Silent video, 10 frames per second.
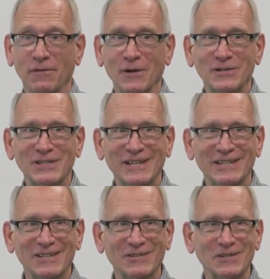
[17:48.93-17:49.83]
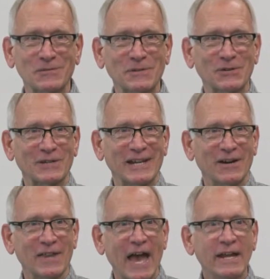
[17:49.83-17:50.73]
false teeth. So, since we took
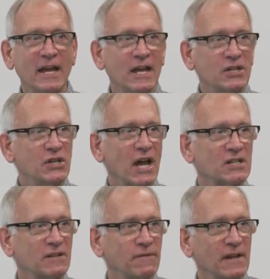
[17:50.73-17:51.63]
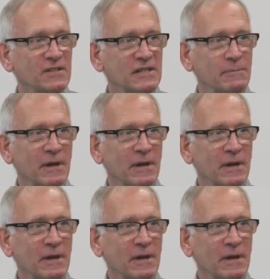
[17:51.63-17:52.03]
care of that, she actually fell asleep.